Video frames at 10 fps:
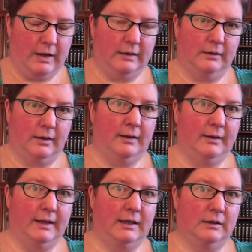I
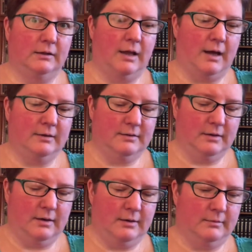like it a lot.
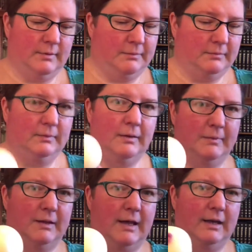
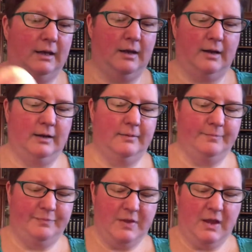I'm glad I got it.
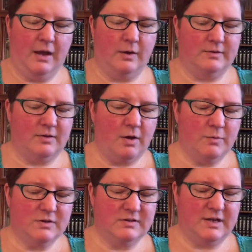I was
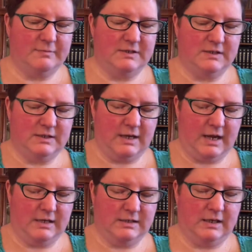almost tempted
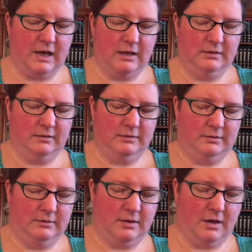today to get
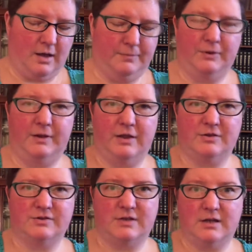a couple of the
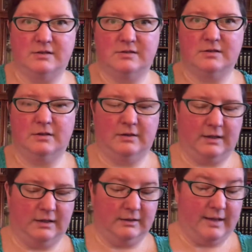other scents,
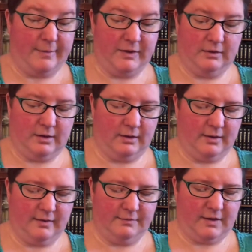like the lemon. I
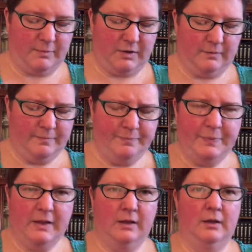love lemon.
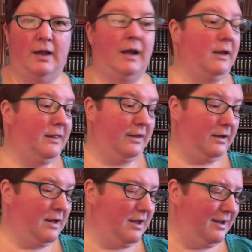Anything.